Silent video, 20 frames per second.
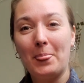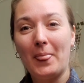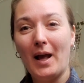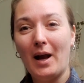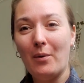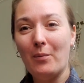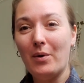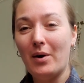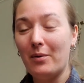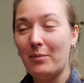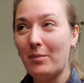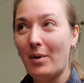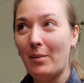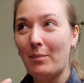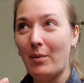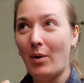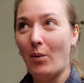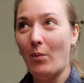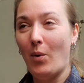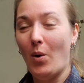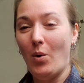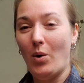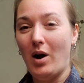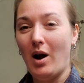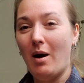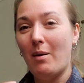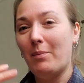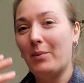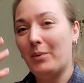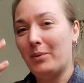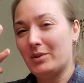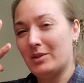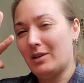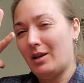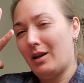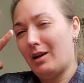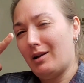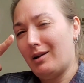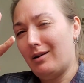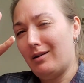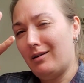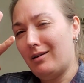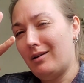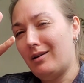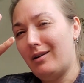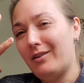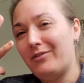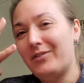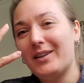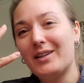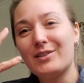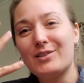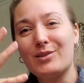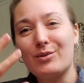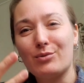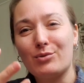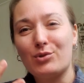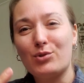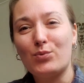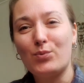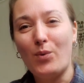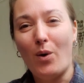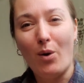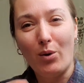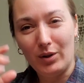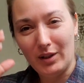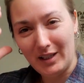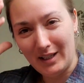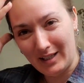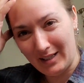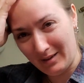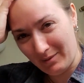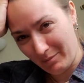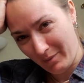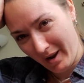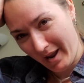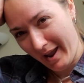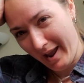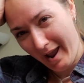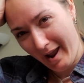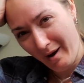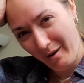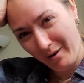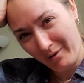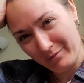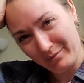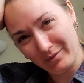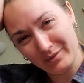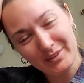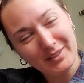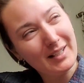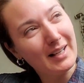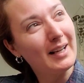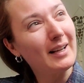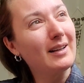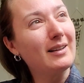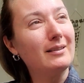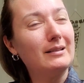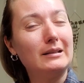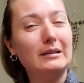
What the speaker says: I remember I woke up, I was like, I felt so swollen, my hair was like,